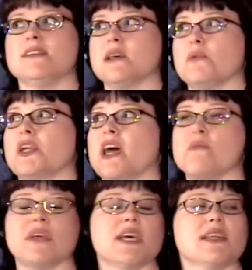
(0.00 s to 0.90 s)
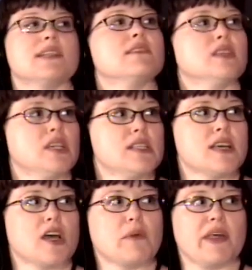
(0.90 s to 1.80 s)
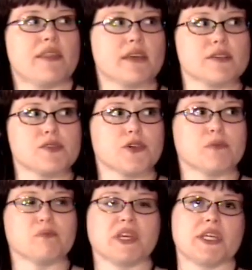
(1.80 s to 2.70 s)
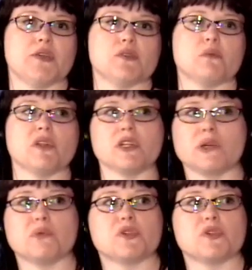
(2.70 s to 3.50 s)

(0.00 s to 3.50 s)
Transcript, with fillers: someone come in and talk about things from like usability